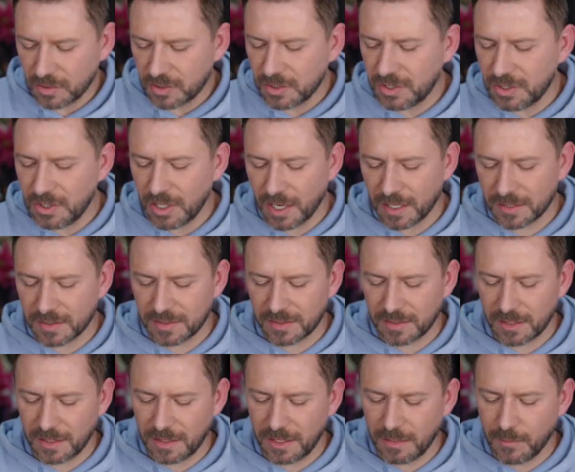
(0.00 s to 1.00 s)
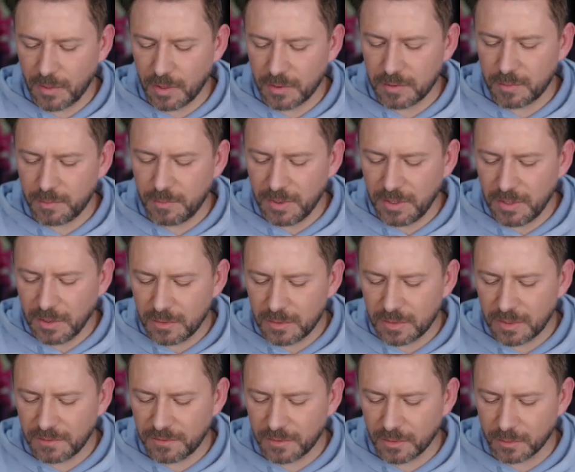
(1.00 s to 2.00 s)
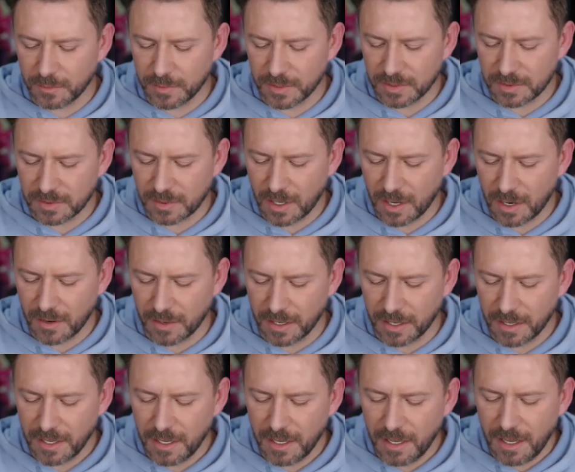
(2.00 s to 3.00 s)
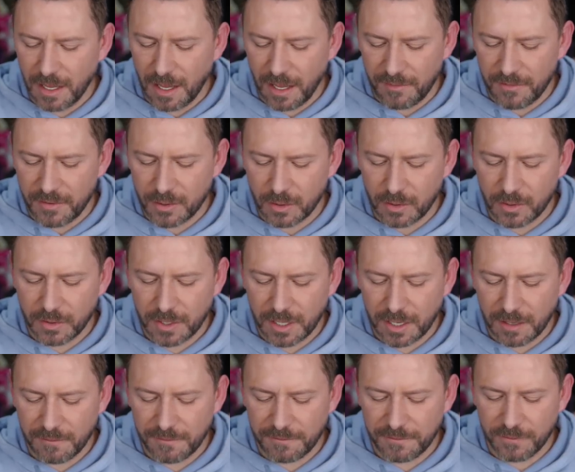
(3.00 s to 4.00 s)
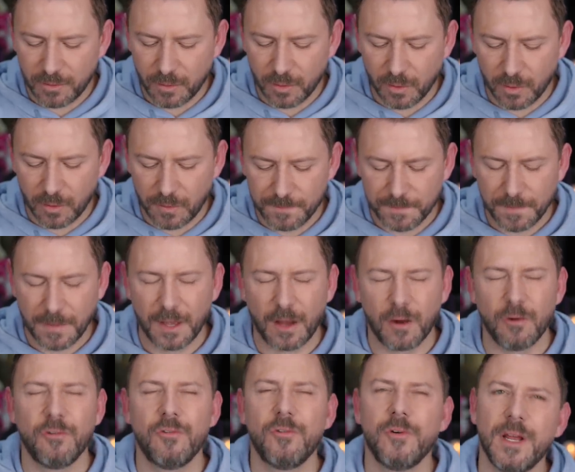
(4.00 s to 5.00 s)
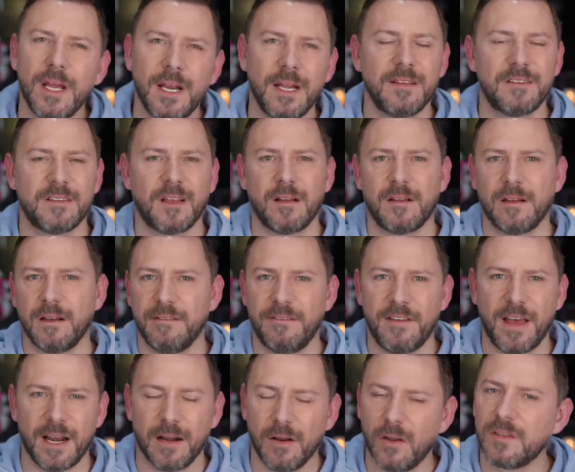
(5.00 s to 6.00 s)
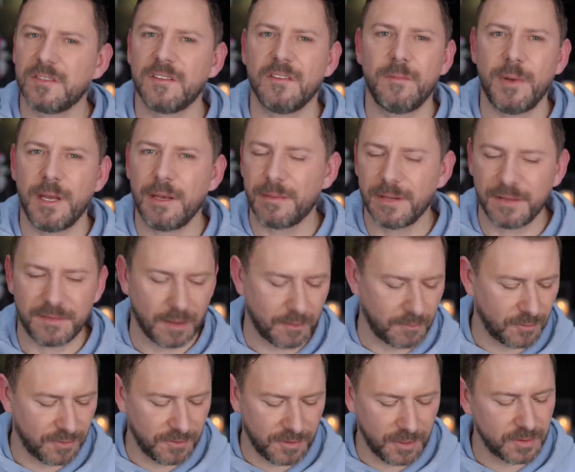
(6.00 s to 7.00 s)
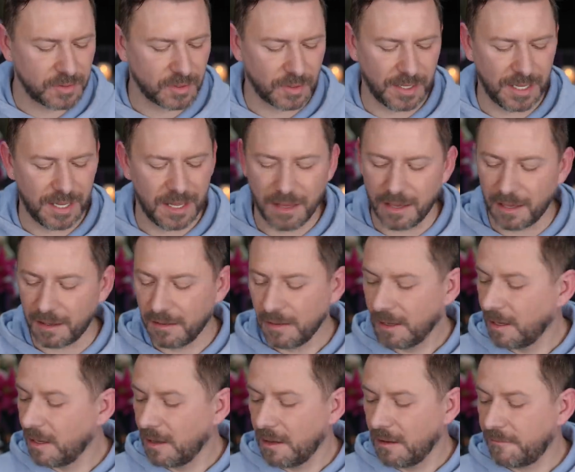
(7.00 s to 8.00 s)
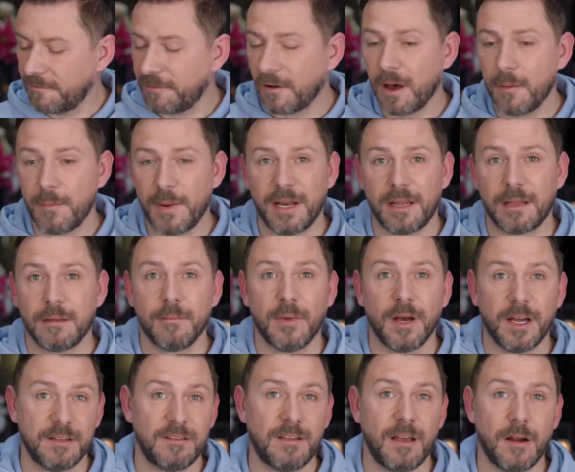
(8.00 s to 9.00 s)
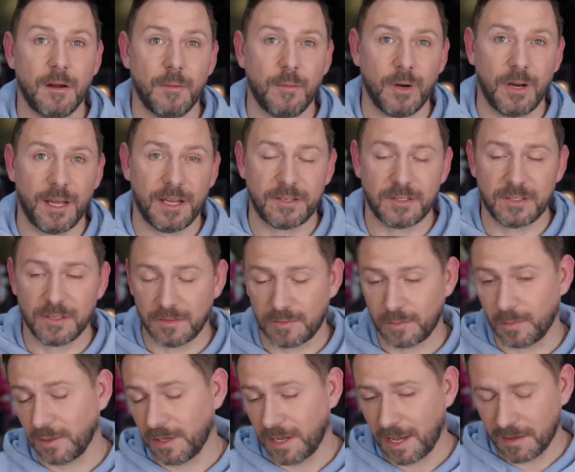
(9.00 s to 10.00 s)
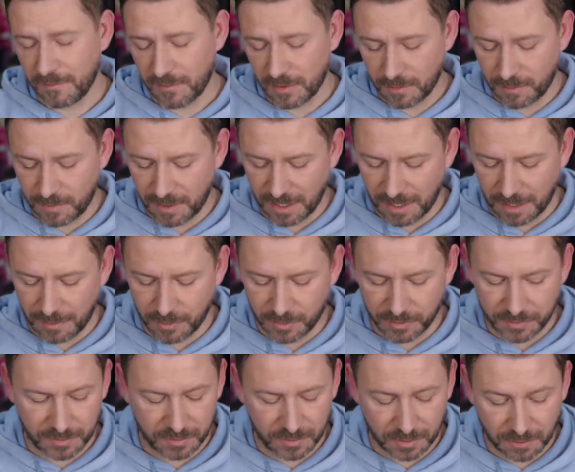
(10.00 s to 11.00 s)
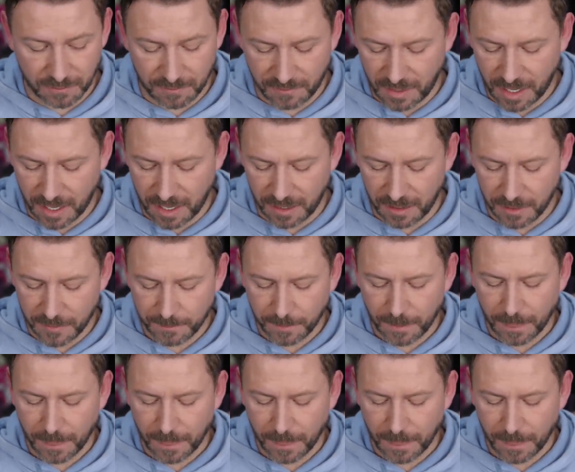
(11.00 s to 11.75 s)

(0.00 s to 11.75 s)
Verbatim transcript: just the most beautiful mascara. If you're looking for a really subtle effect, lots of people have done reviews on it here, far better than my terrible lashes would ever be able to convey.